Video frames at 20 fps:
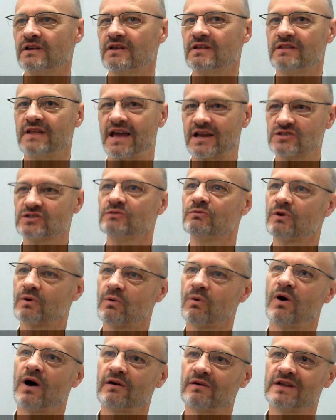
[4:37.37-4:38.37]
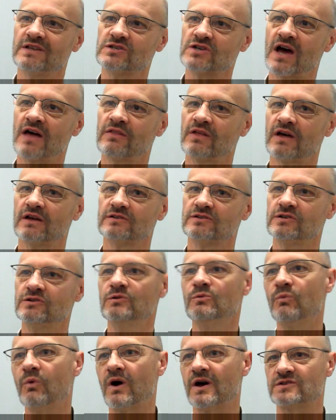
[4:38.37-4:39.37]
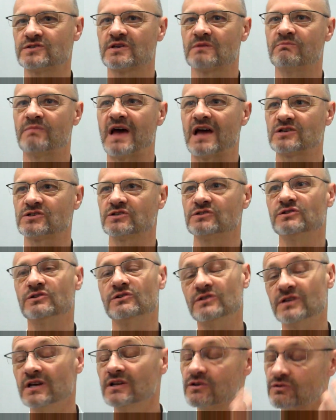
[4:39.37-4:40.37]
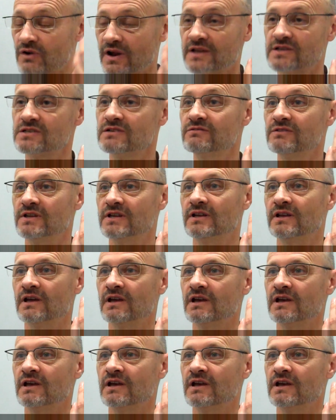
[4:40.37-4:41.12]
They actually require each other. To do wise compassion, you need creativity.